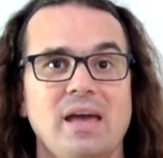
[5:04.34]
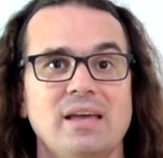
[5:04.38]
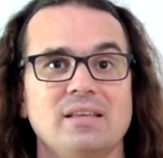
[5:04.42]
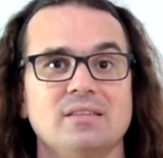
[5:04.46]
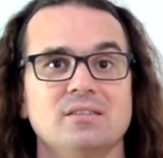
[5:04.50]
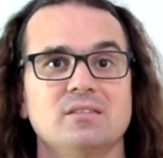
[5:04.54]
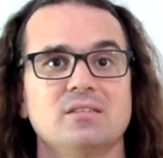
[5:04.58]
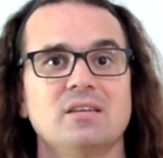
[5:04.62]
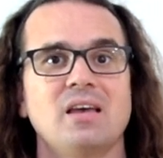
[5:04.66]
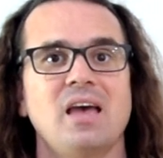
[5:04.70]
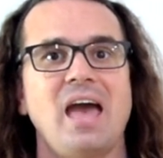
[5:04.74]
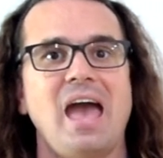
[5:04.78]

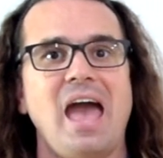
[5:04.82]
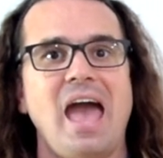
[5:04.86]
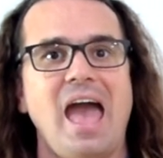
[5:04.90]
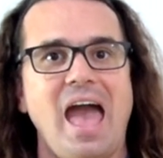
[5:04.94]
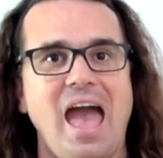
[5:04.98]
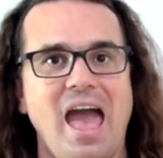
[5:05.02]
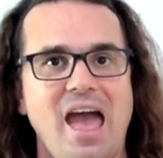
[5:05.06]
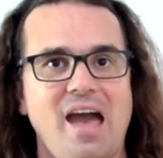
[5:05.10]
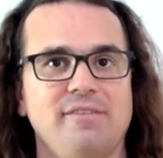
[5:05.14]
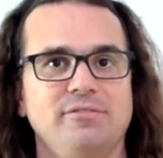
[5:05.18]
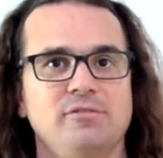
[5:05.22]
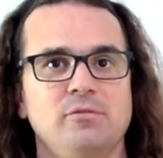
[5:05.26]
ends
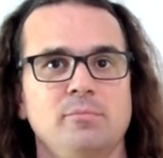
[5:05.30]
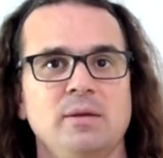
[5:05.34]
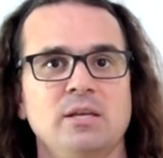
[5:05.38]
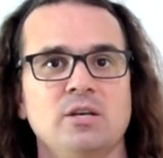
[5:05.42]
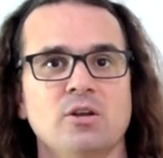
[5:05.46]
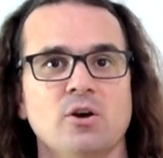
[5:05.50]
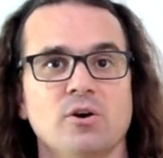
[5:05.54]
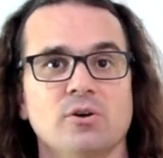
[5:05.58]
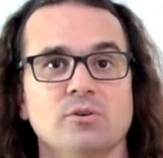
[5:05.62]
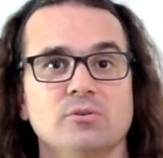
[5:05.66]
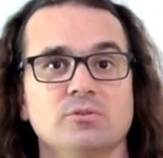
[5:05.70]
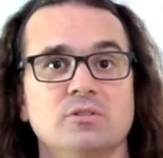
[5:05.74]
have to be
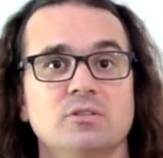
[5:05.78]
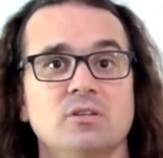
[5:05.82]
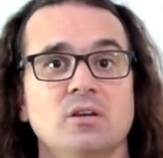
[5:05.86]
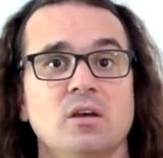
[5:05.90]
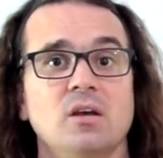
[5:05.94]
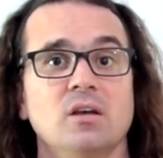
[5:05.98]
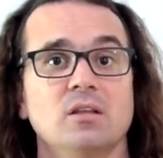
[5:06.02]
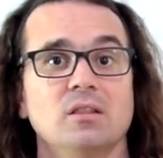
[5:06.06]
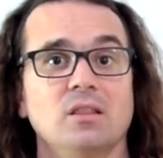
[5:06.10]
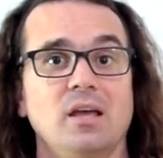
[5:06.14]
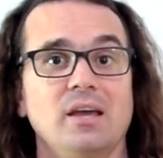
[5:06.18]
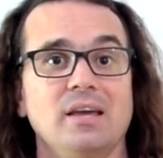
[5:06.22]
nodes,
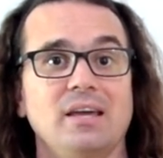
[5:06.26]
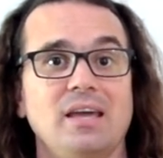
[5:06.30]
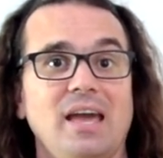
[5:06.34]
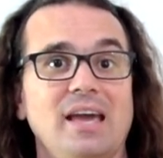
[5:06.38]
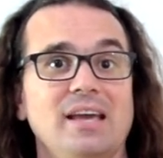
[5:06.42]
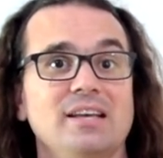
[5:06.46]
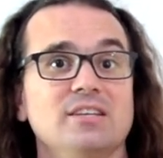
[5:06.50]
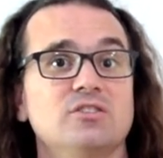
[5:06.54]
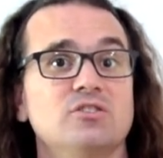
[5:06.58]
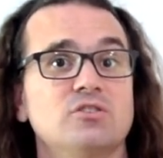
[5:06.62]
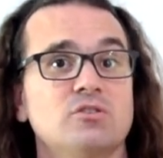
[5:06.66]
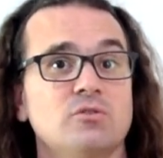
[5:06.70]
like
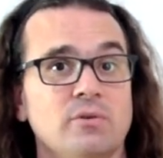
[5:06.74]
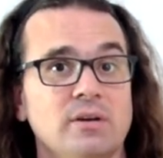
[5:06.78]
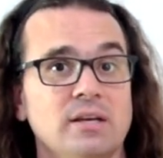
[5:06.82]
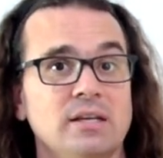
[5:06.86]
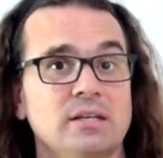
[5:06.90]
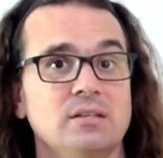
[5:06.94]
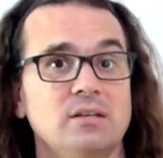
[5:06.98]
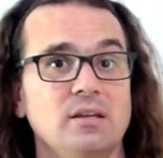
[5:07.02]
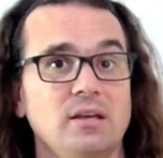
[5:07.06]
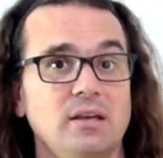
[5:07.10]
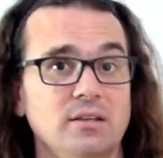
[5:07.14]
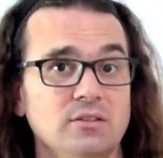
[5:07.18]
a
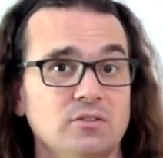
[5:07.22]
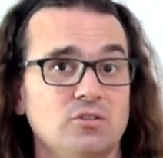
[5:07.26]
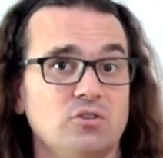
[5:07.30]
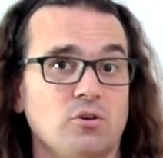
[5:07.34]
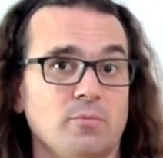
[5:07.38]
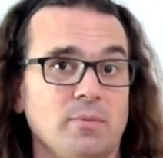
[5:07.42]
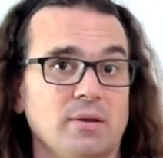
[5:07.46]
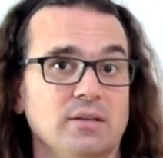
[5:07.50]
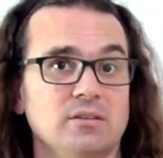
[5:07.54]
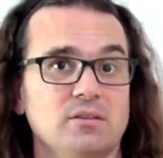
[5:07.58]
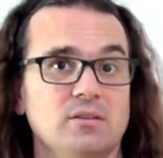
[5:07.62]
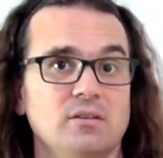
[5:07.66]
stringed
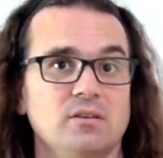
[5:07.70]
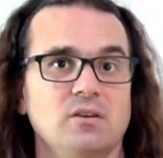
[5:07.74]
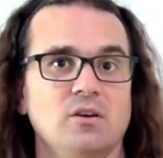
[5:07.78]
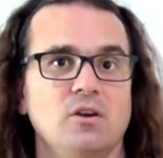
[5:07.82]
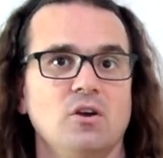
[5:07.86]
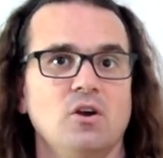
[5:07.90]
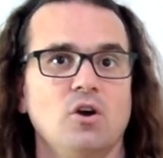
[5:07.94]
instrument,